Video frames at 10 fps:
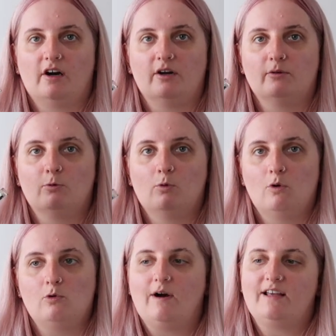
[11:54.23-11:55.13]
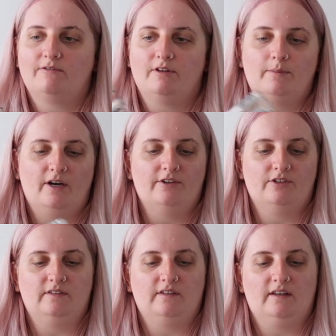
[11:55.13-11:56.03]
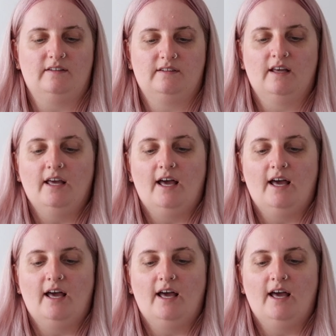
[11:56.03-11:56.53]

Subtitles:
I will always repurchase this,